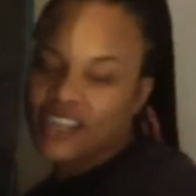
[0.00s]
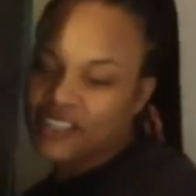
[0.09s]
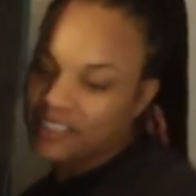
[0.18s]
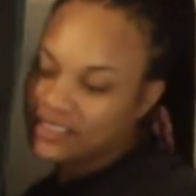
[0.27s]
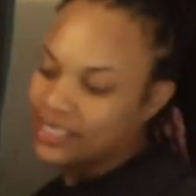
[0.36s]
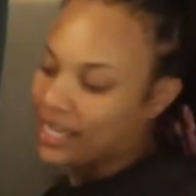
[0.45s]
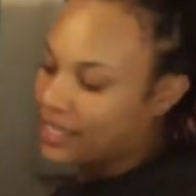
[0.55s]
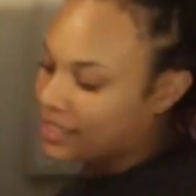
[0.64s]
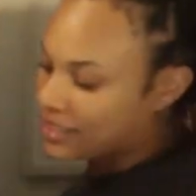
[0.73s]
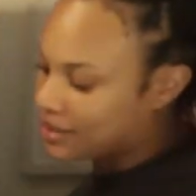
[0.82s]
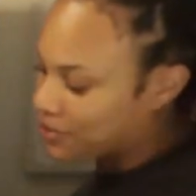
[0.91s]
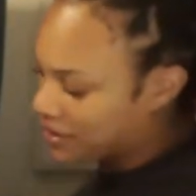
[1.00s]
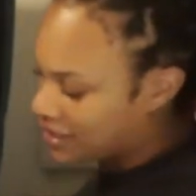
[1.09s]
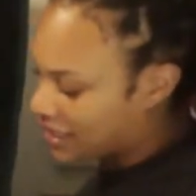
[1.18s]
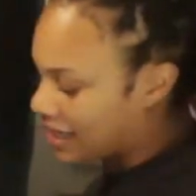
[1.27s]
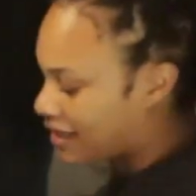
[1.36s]
Your tent is
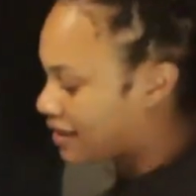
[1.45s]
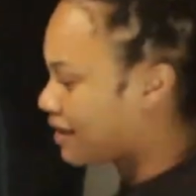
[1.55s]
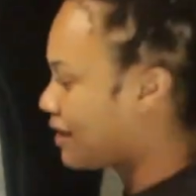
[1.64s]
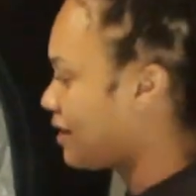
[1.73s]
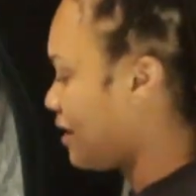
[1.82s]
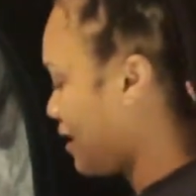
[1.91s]
put together.